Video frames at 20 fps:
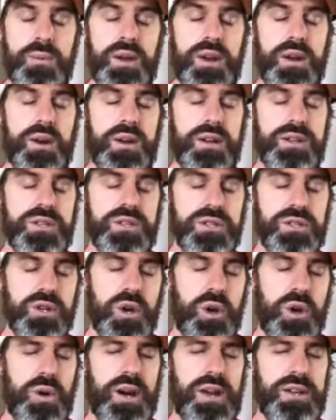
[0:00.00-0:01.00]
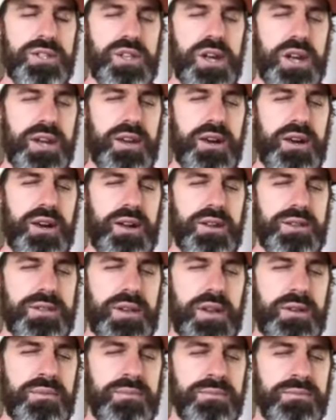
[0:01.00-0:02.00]
and I just go and I check in and I
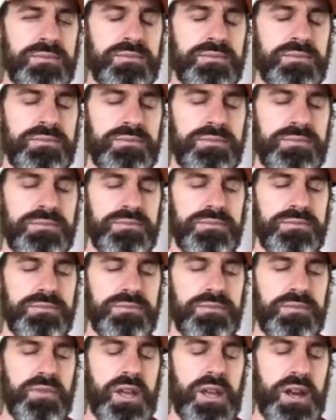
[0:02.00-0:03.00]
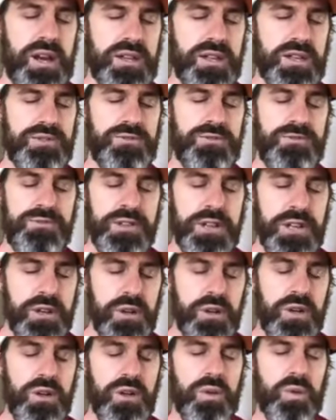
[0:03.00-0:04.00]
say, and I just
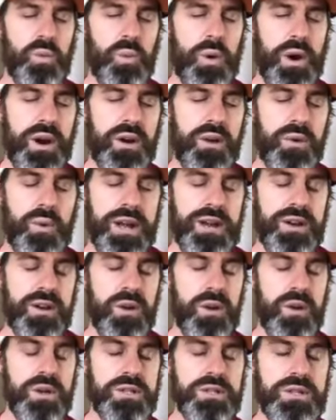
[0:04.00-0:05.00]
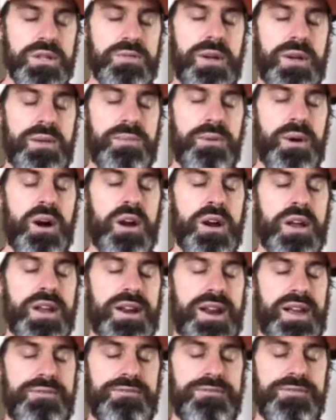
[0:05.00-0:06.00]
feel, where do I notice it in my body? And
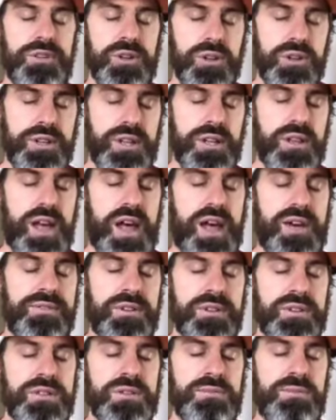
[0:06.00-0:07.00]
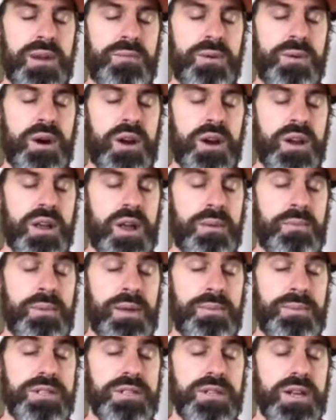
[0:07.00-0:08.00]
I feel the aliveness in my body and I
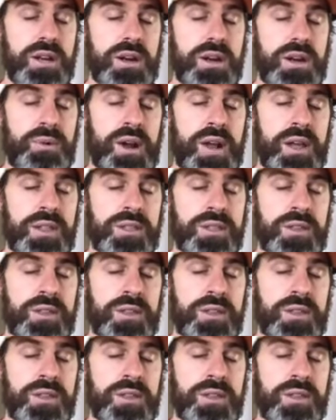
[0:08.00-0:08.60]
maybe take a breath.